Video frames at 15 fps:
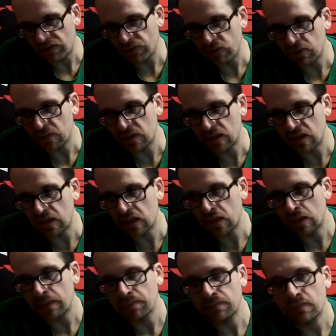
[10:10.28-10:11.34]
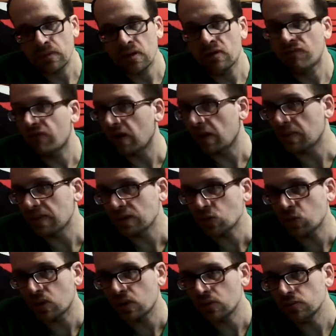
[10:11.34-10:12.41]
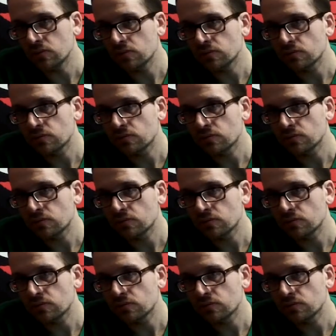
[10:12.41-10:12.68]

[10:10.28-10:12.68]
for me. Follow me on Twitter.